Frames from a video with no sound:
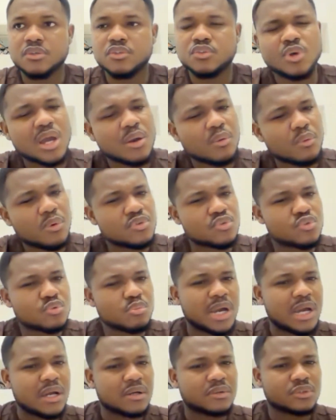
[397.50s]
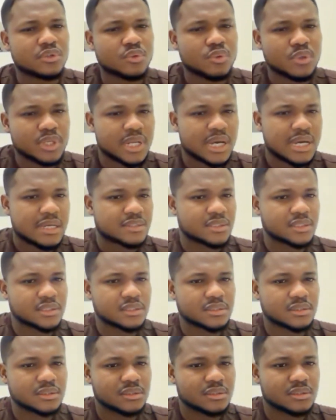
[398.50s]
Do I want to buy on Quidas
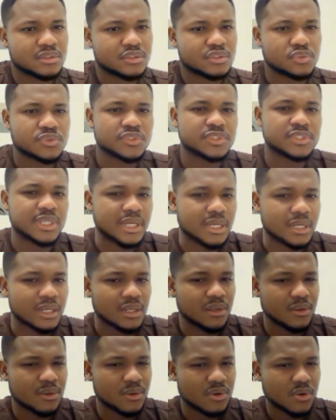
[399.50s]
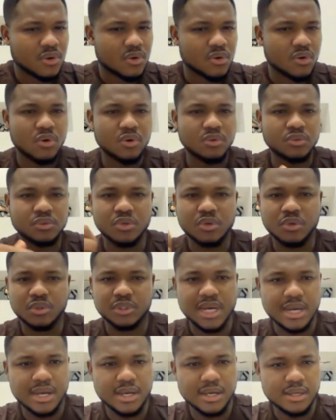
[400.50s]
to sell on
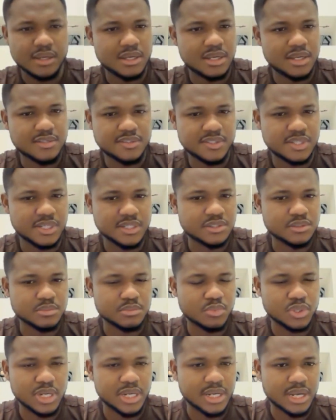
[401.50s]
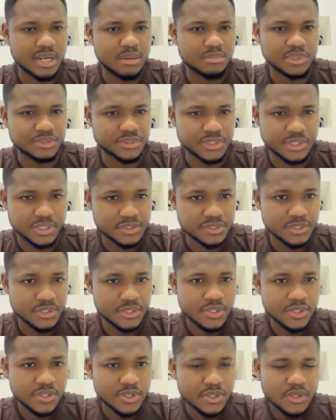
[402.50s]
other exchange, more like arbitrage?
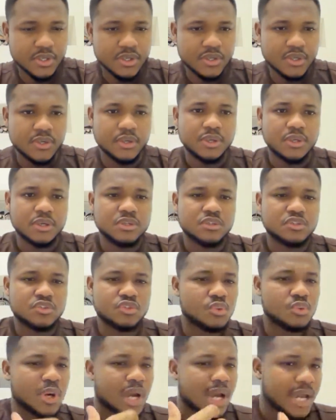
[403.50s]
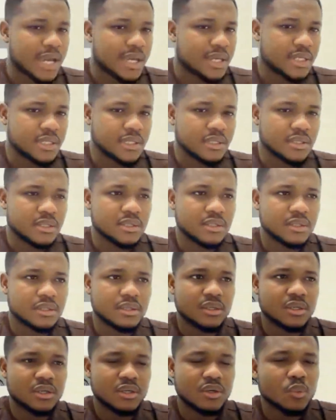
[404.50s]
Do I
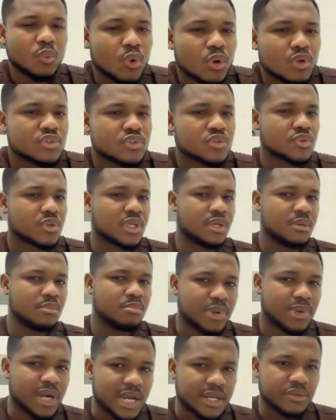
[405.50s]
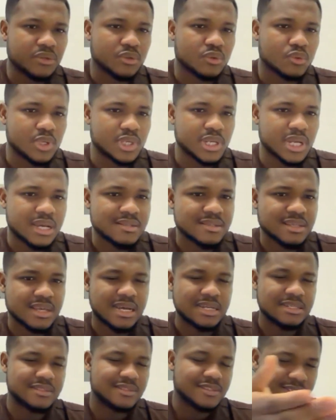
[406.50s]
want to keep buying on Quidas
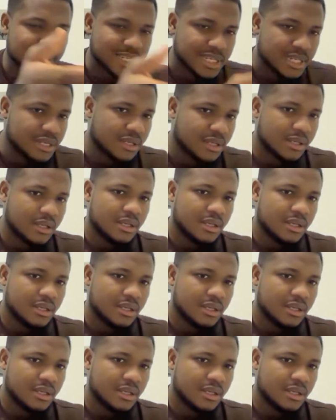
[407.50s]
and sell